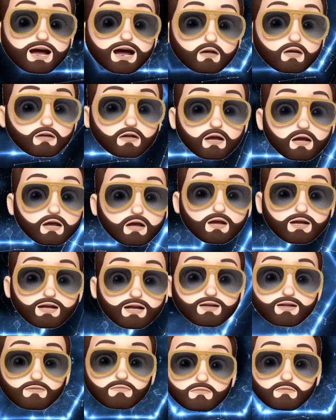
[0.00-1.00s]
here
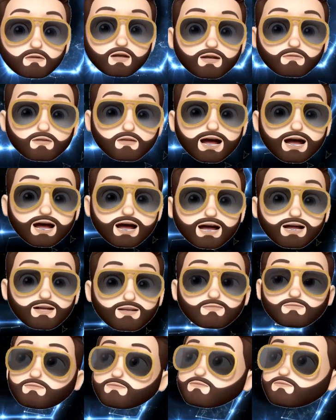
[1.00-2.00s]
and we're talking
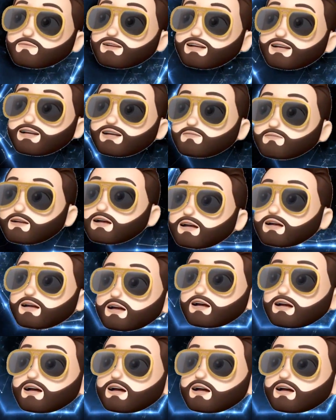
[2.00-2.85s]
while I'm dragging,